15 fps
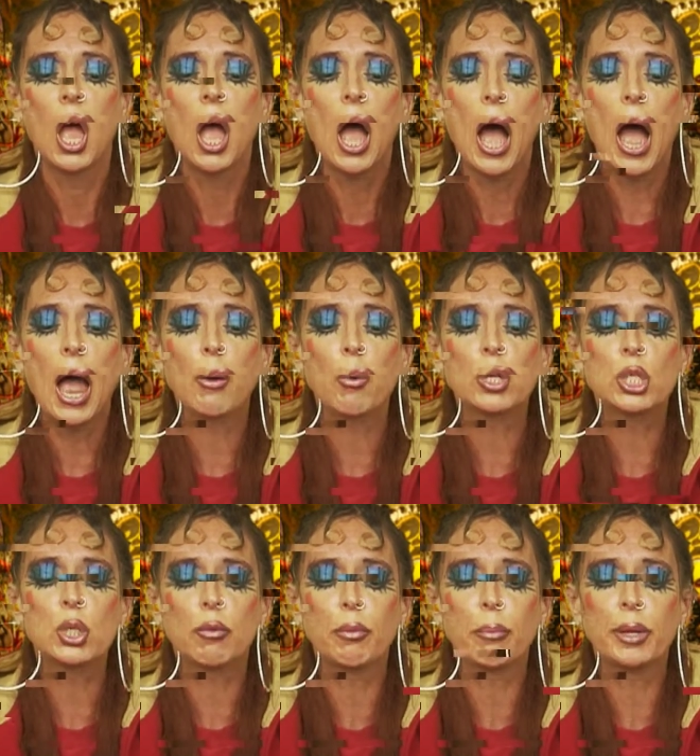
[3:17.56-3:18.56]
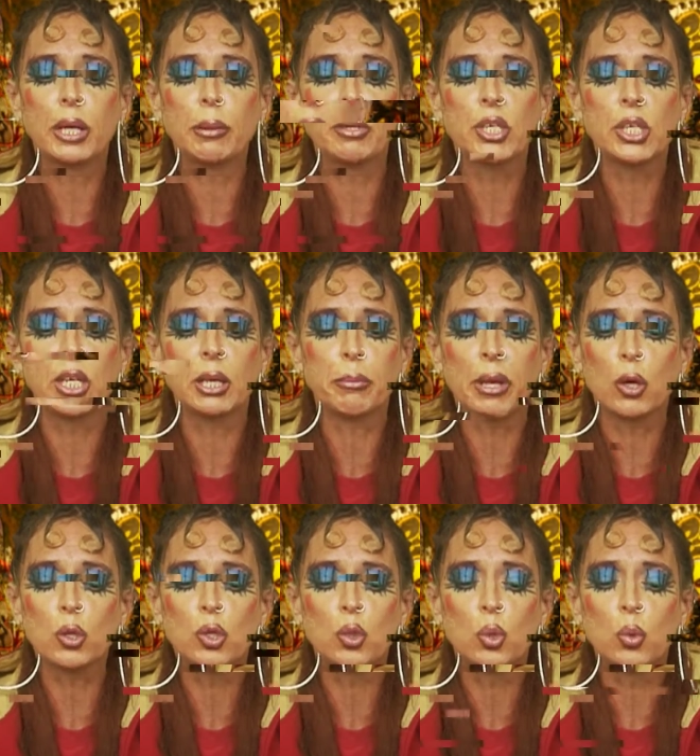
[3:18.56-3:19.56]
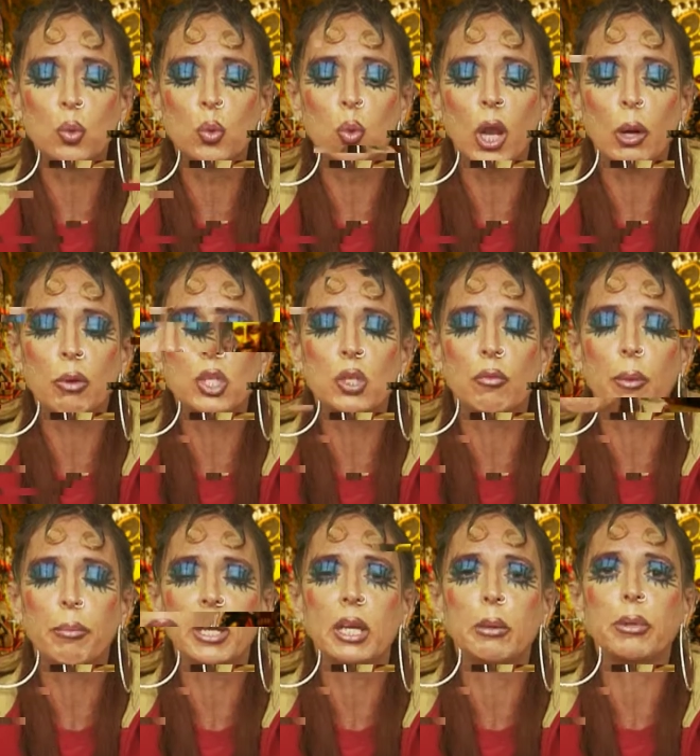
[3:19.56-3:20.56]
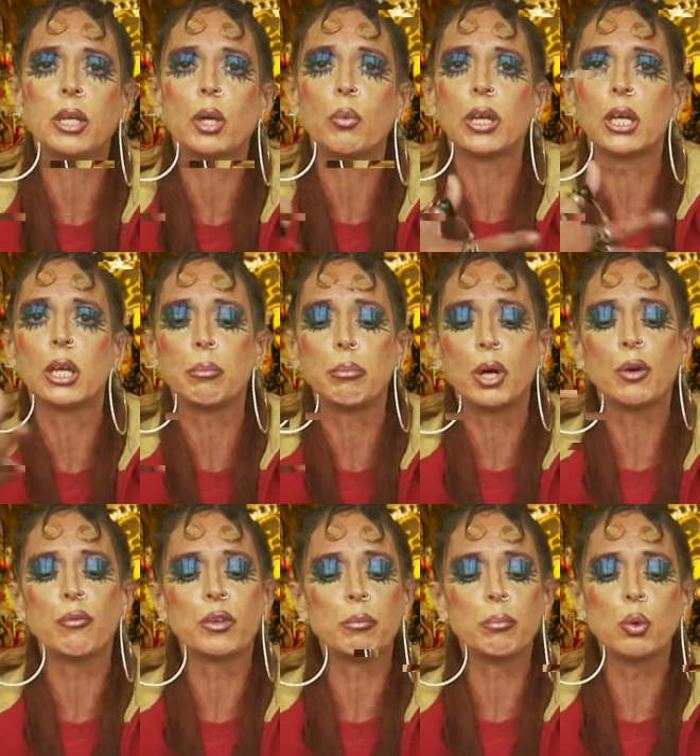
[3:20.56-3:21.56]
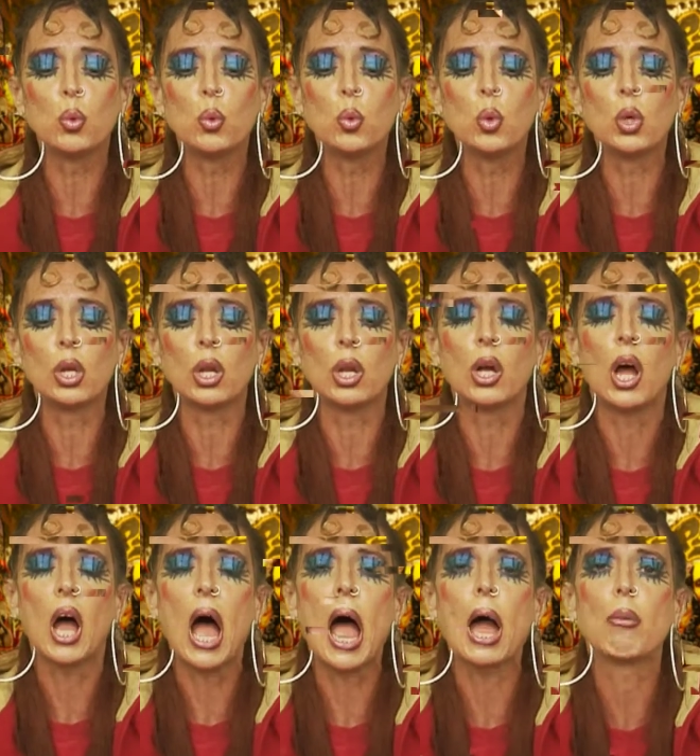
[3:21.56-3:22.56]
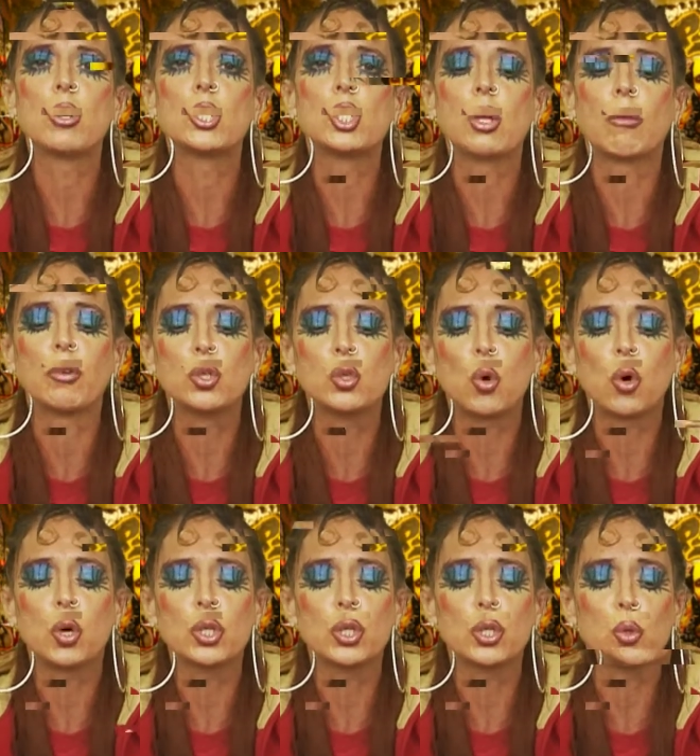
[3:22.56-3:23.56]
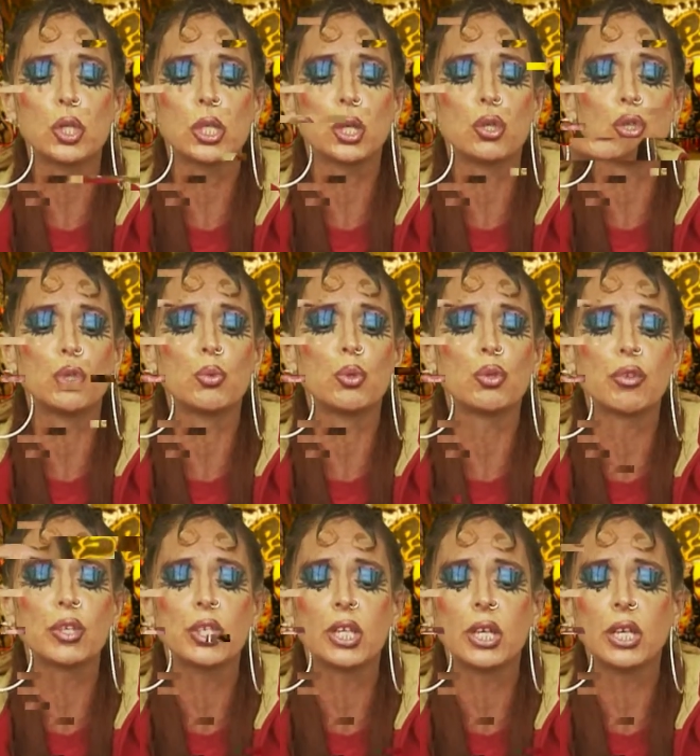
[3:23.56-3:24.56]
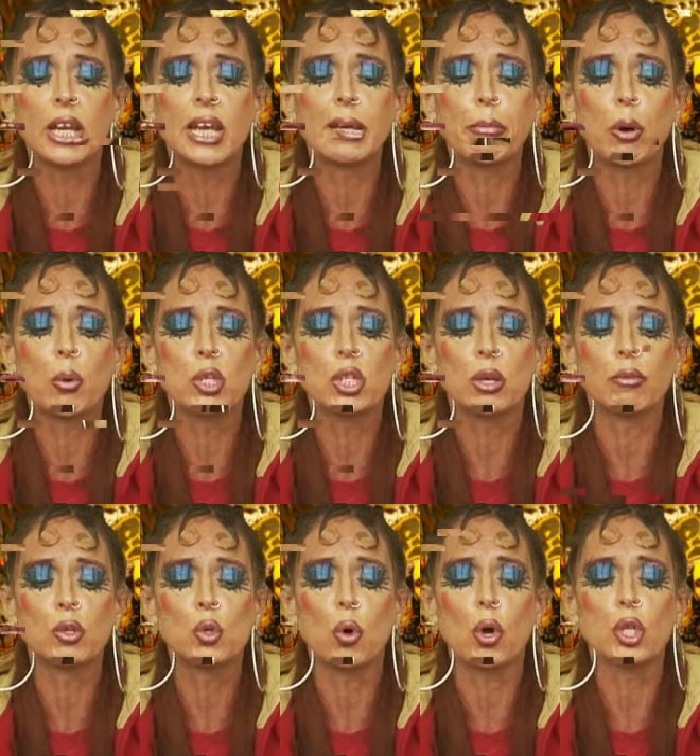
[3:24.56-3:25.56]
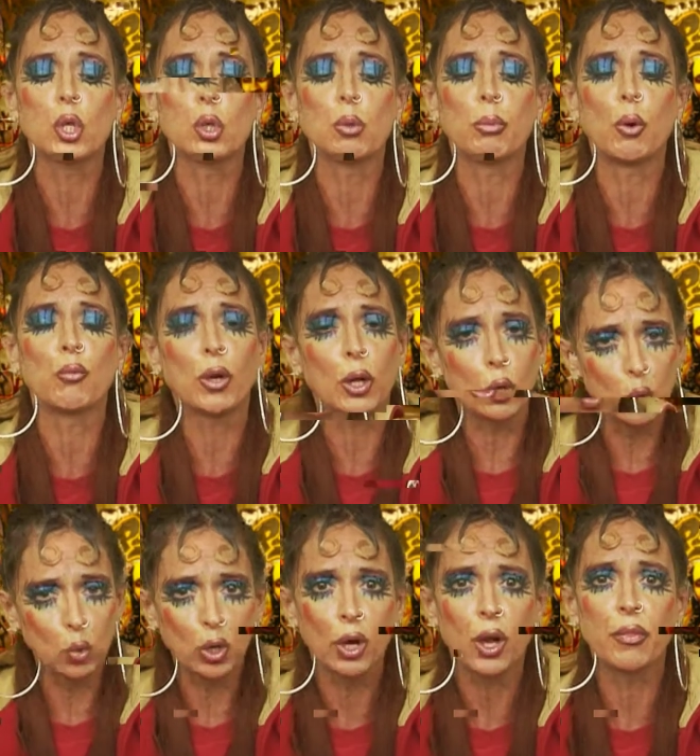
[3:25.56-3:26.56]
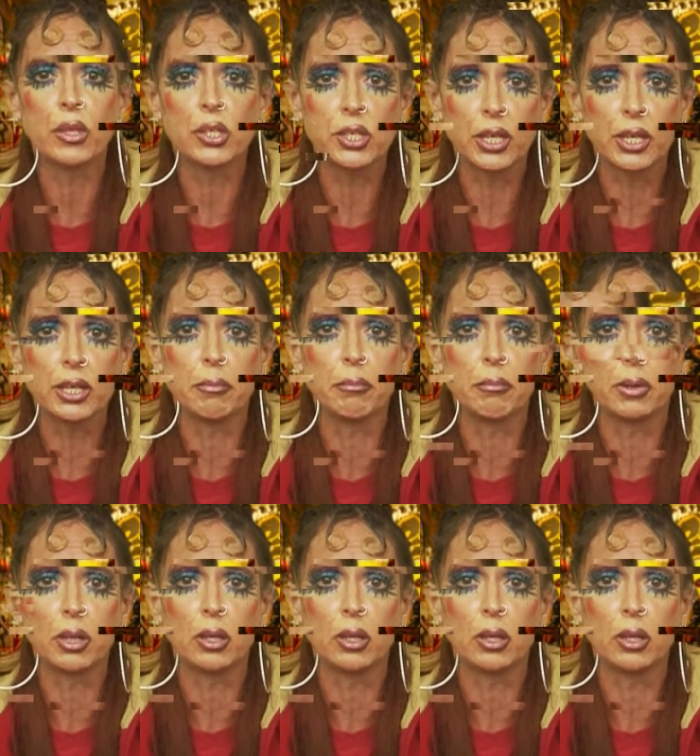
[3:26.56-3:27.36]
I want to have a baby to keep me out of school. I want to have a baby in a wicked birthing pool. I want to have a daughter so I can choose her a sick name. I want to have a daughter so we both can look the same.